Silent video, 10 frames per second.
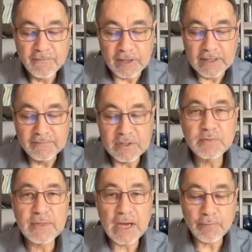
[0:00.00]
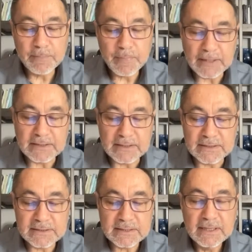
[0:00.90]
forgiveness without
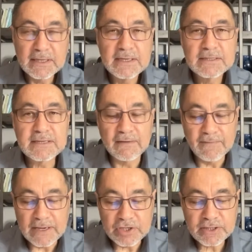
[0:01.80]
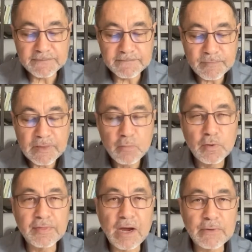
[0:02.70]
repentance, salvation
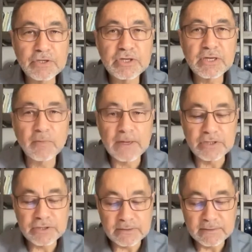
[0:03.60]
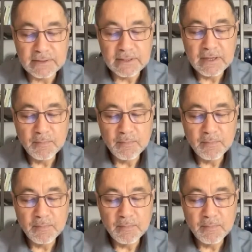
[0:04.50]
without regeneration,